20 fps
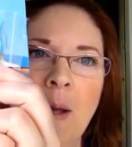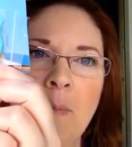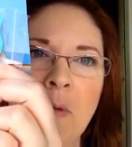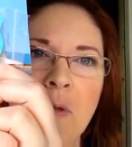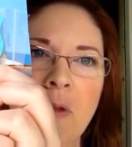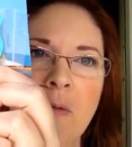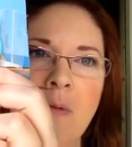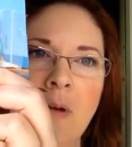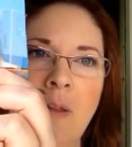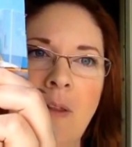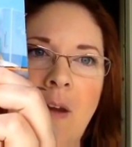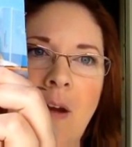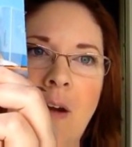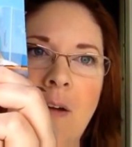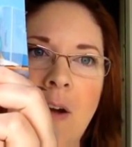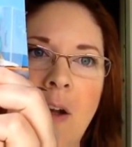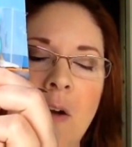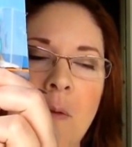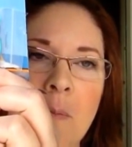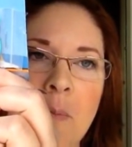There
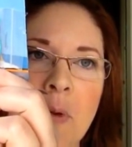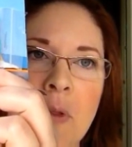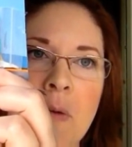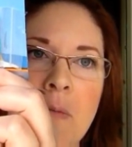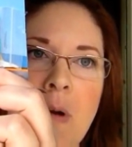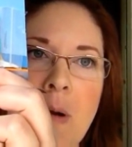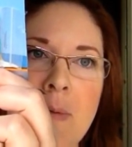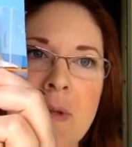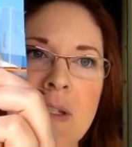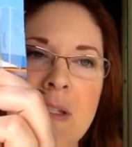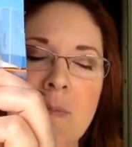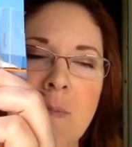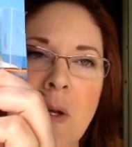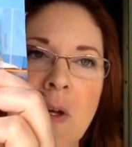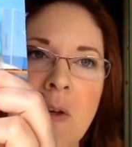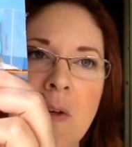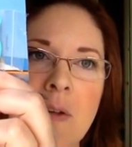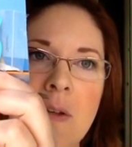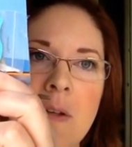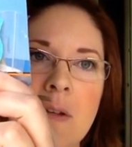we go. Put the rub and
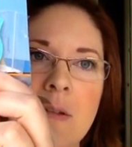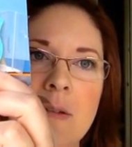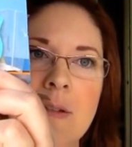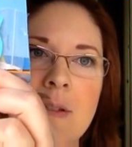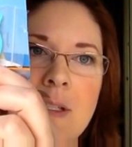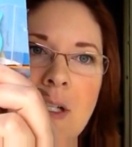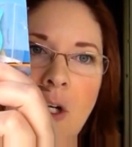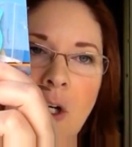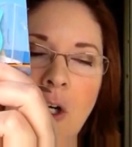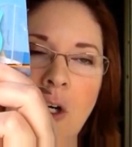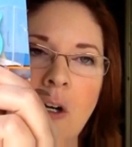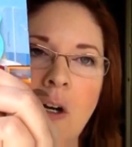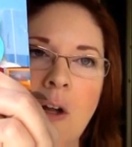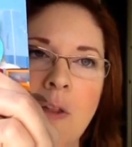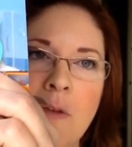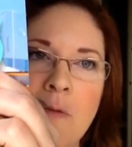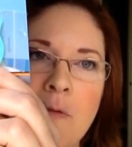smell sticker on the